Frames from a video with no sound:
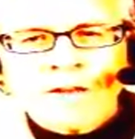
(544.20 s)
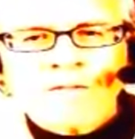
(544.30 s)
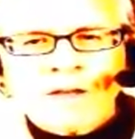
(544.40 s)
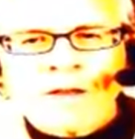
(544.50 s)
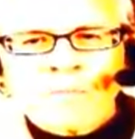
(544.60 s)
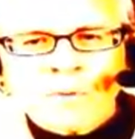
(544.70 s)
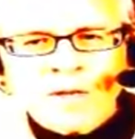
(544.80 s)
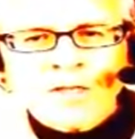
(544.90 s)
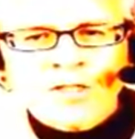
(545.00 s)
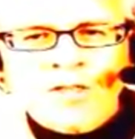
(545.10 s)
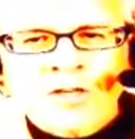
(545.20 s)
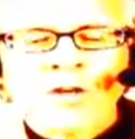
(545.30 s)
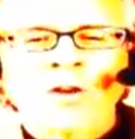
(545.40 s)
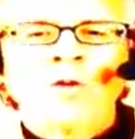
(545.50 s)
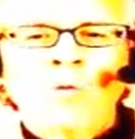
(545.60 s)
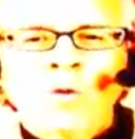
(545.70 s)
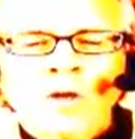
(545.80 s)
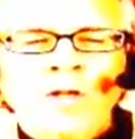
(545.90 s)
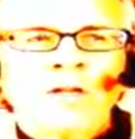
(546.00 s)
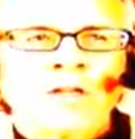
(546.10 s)
of that bunch,
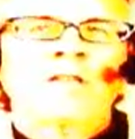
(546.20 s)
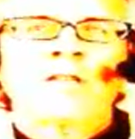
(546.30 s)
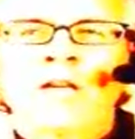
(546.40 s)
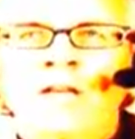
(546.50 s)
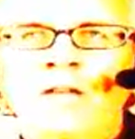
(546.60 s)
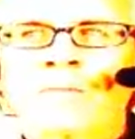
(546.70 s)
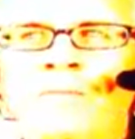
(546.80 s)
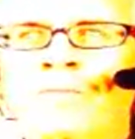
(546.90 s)
oneness is seen.